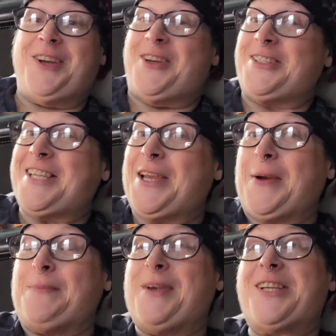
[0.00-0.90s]
when you see
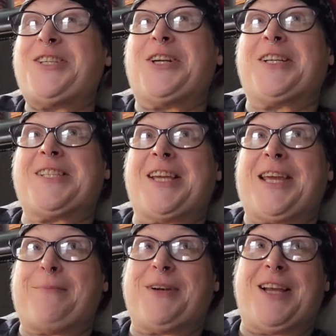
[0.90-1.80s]
your picture because I
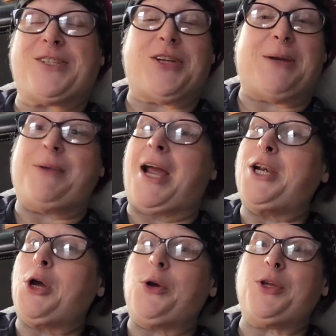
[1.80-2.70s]
can't pronounce your name. And I
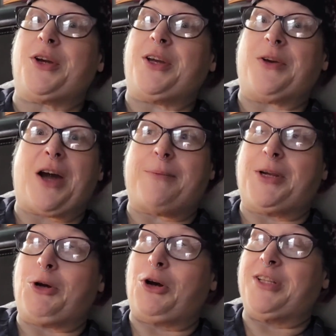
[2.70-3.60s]
know you, you
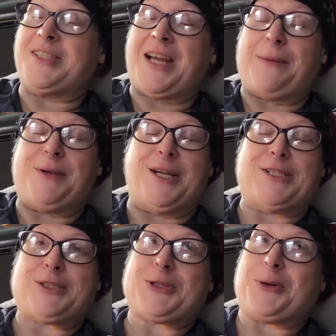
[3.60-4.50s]
comment all the time and I
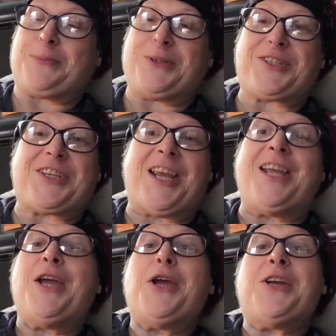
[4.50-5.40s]
so
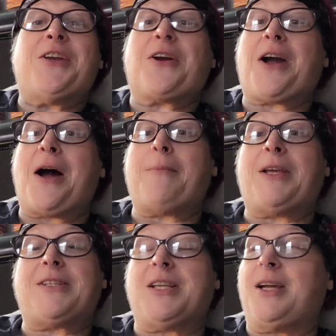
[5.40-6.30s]
appreciate your
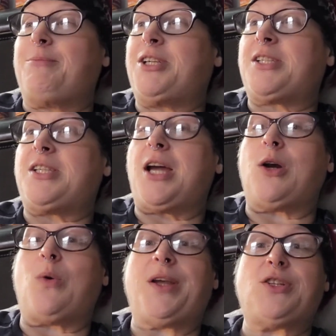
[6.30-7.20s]
comments and I'm just
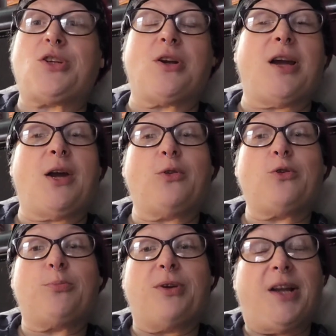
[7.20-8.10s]
not quite sure how
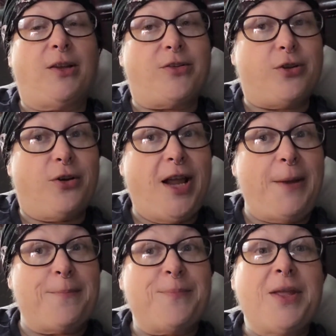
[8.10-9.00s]
to pronounce your
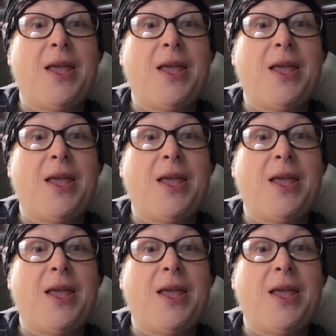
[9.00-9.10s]
name.